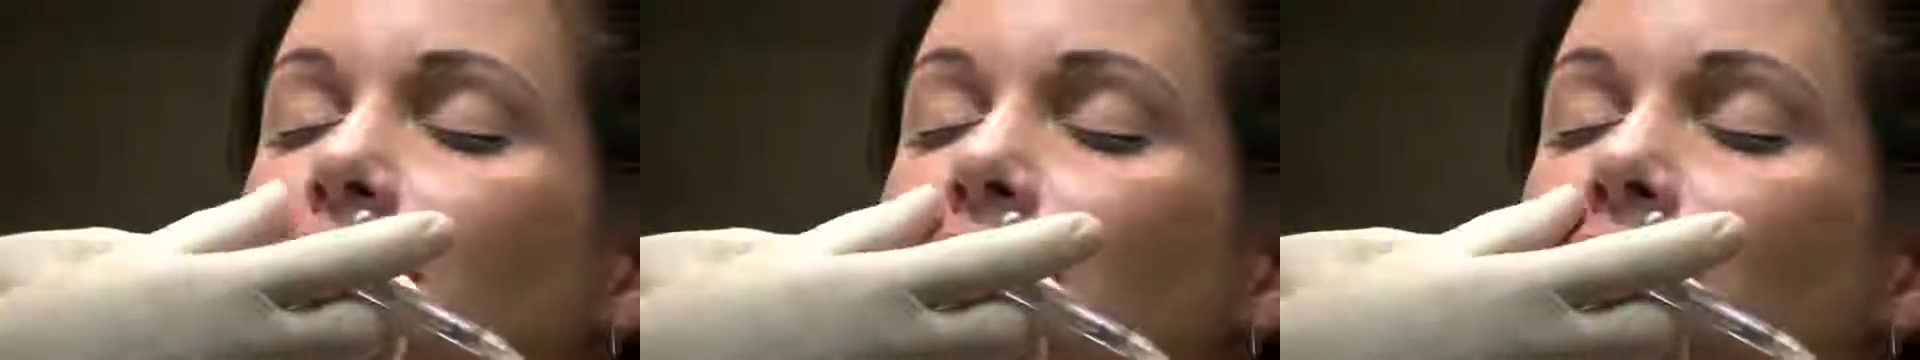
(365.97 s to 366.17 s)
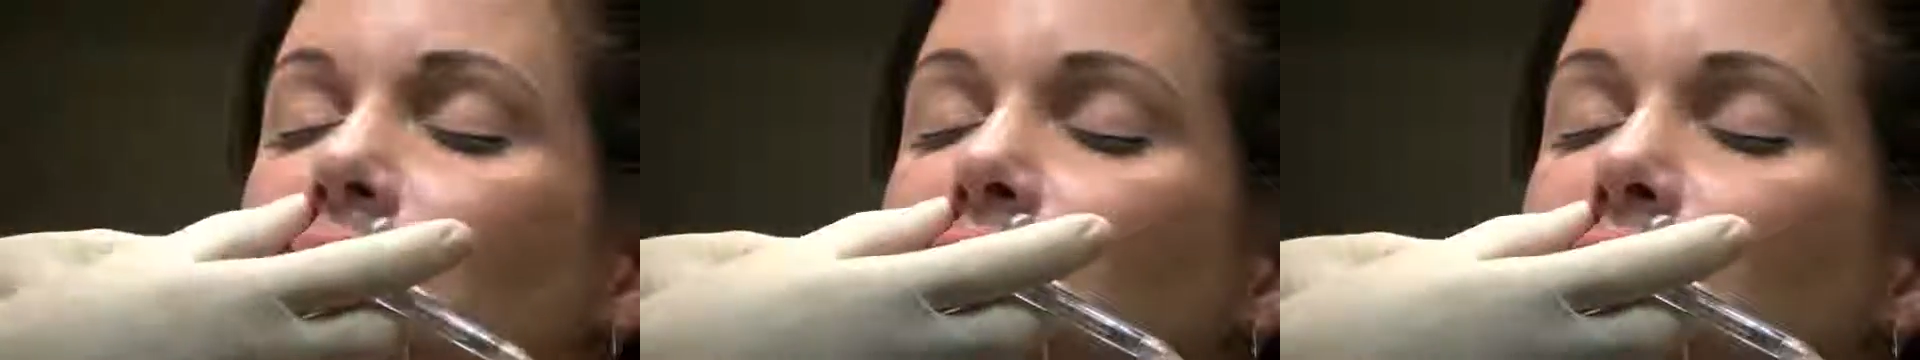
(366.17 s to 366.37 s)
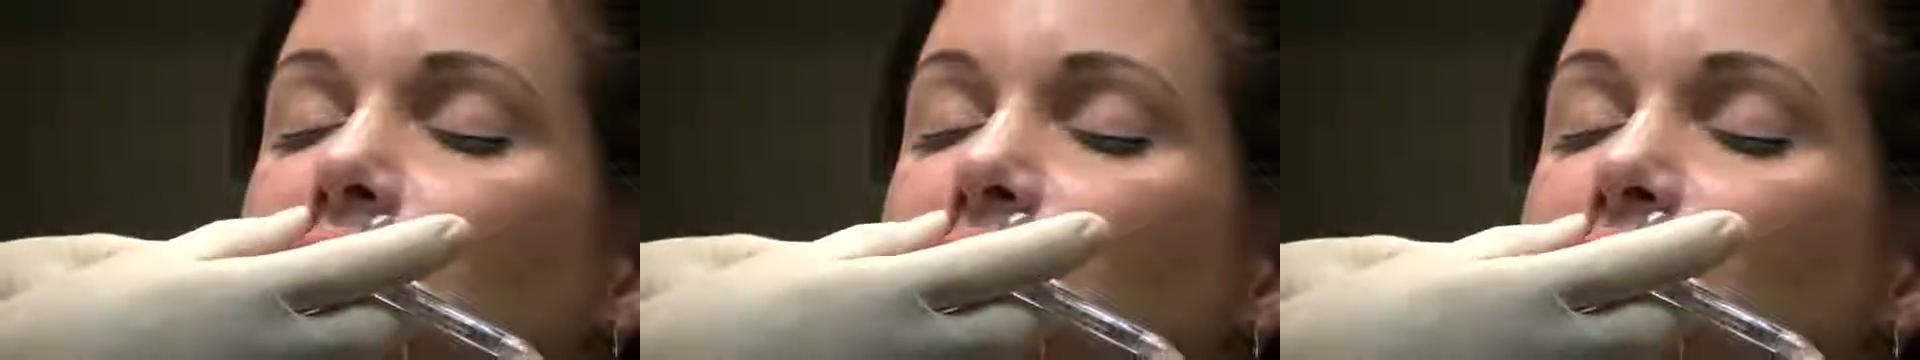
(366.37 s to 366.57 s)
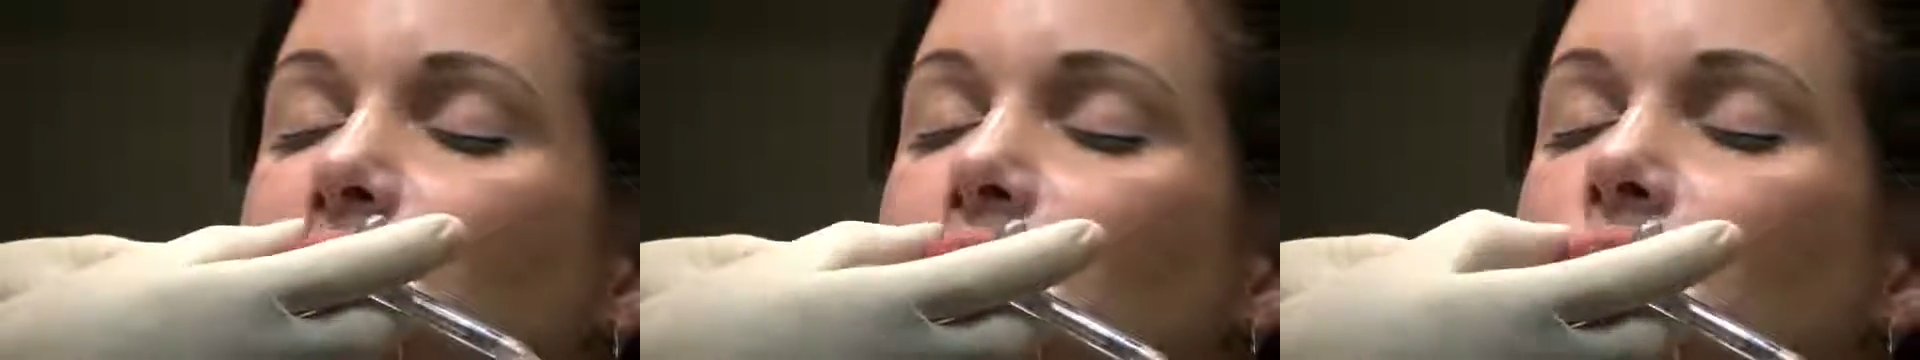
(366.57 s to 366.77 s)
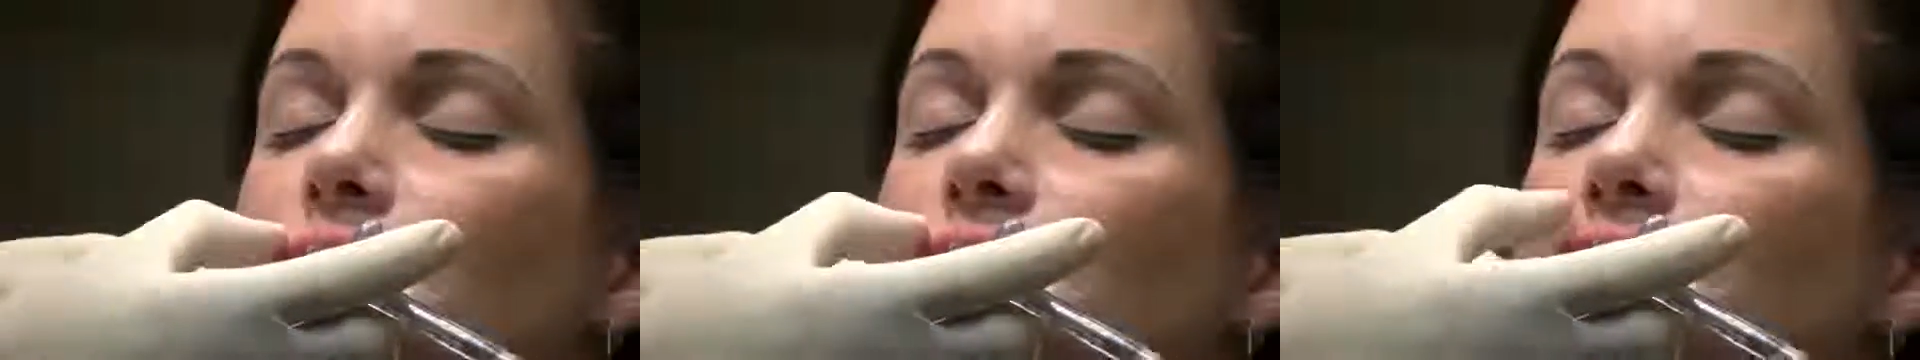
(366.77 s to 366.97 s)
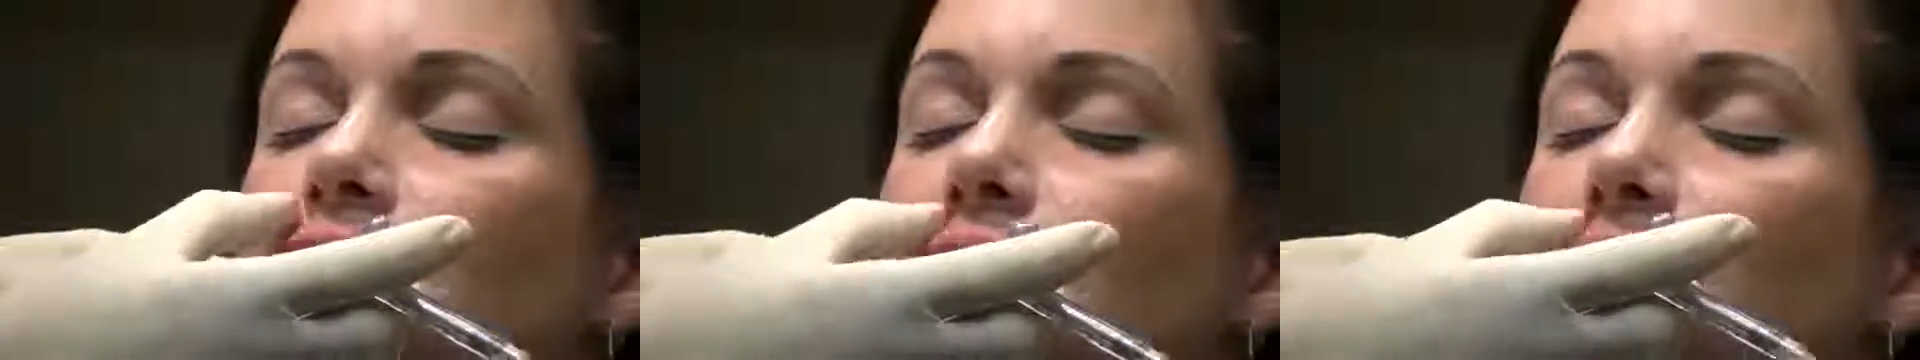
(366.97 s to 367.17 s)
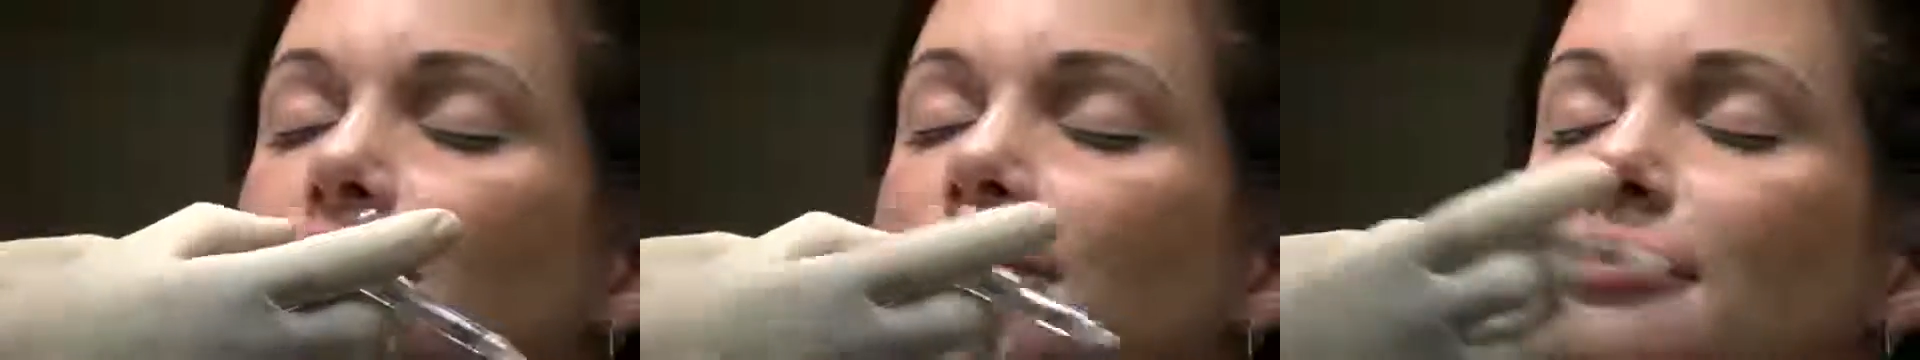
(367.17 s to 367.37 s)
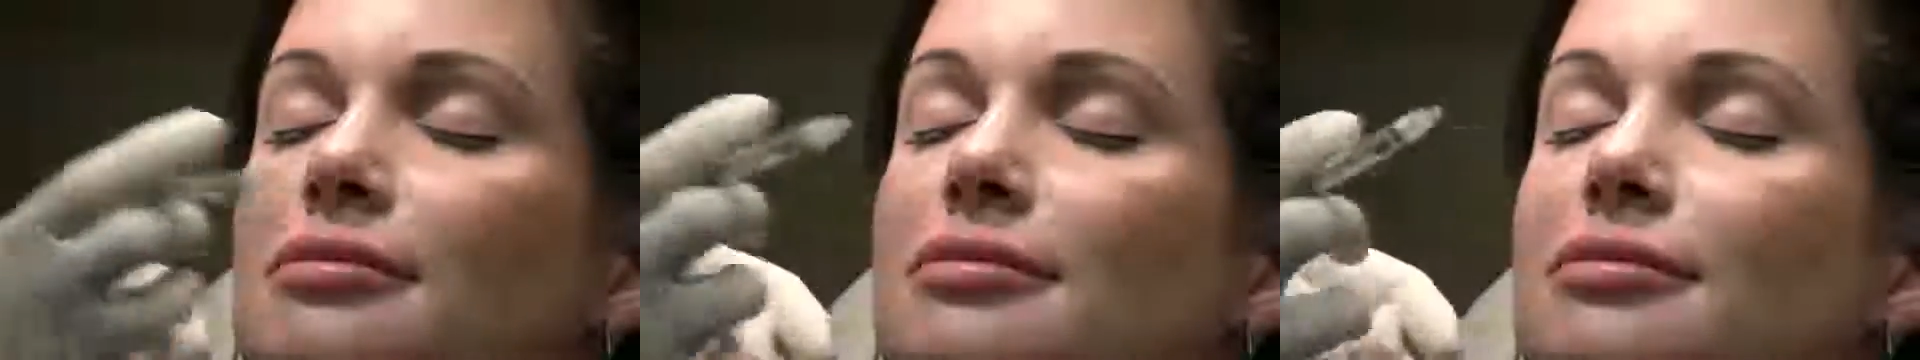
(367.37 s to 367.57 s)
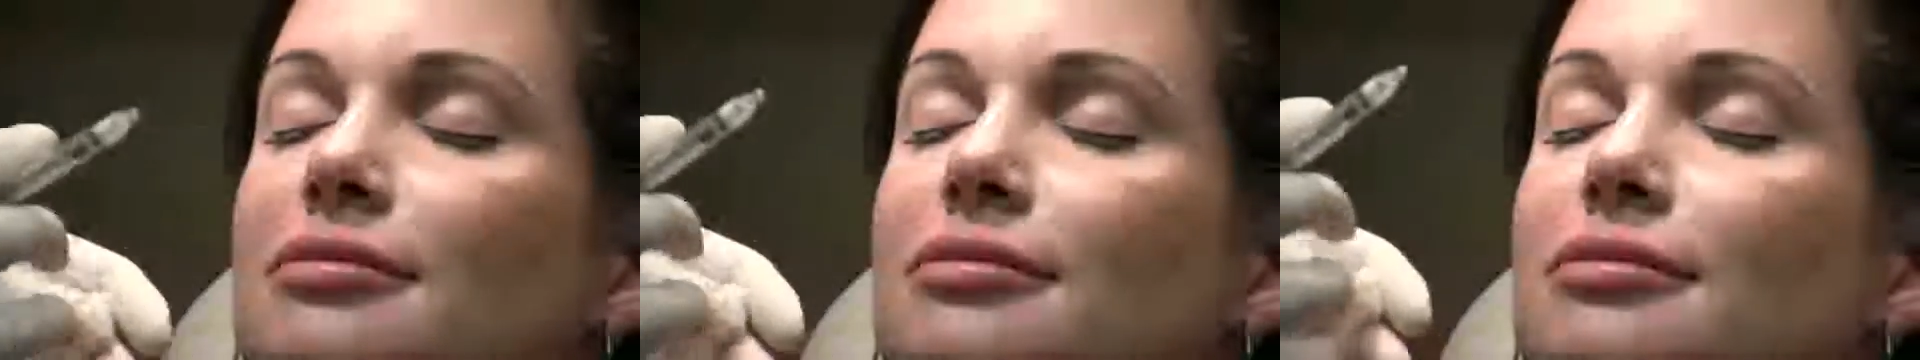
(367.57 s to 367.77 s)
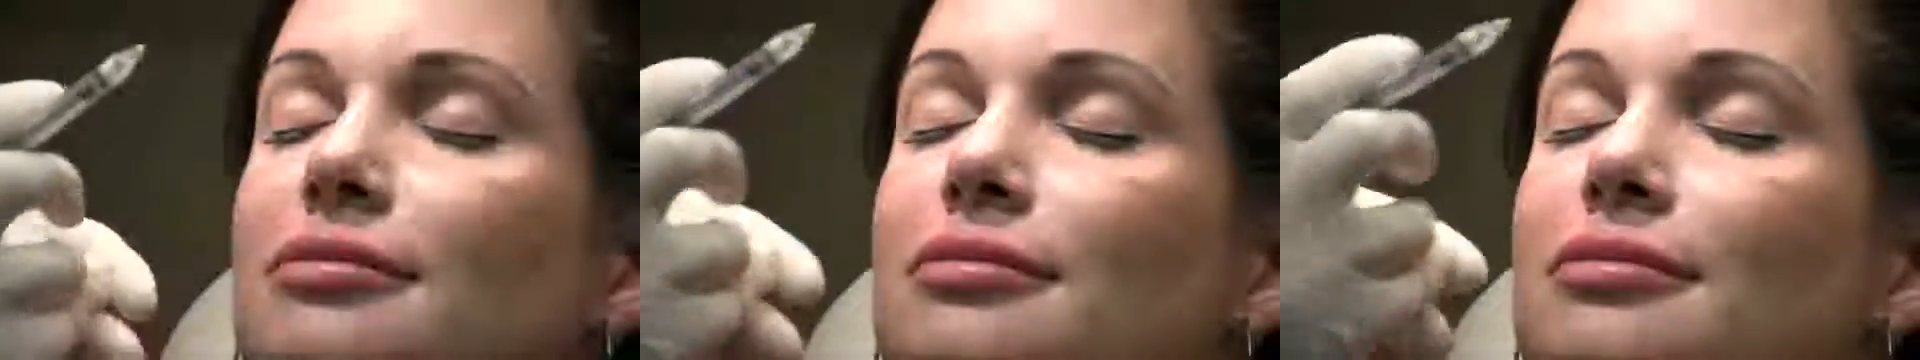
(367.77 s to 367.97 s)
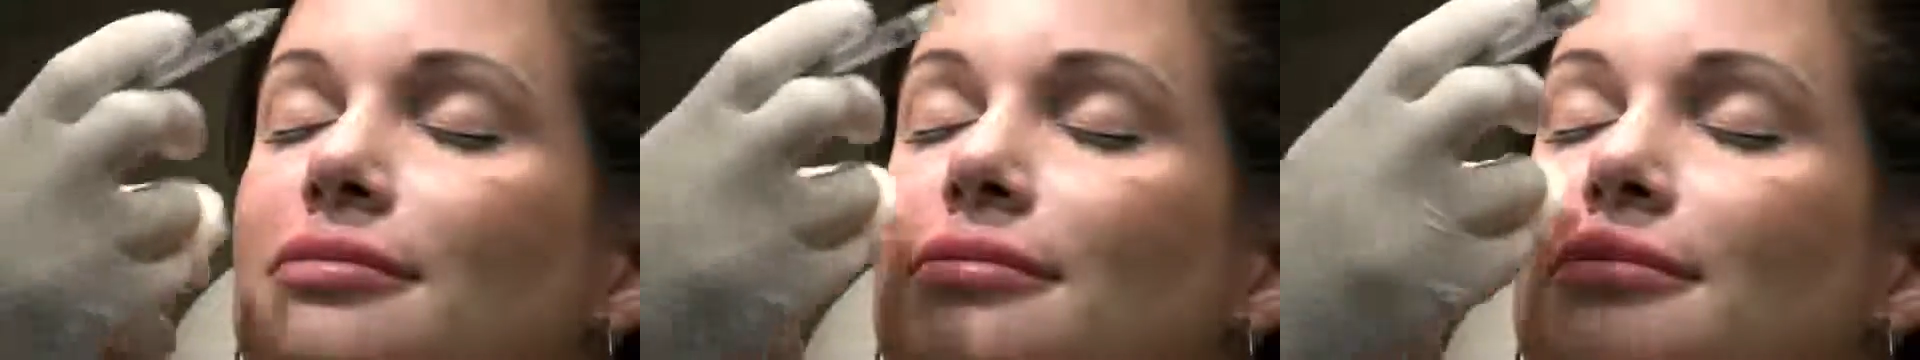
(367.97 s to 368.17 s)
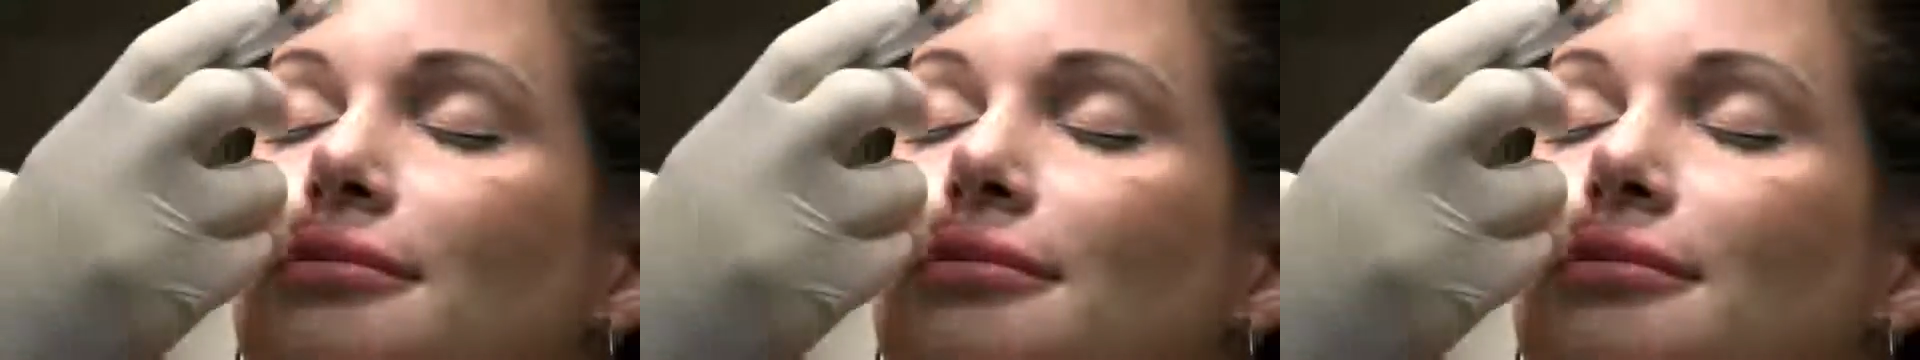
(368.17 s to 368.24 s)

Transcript: volumize the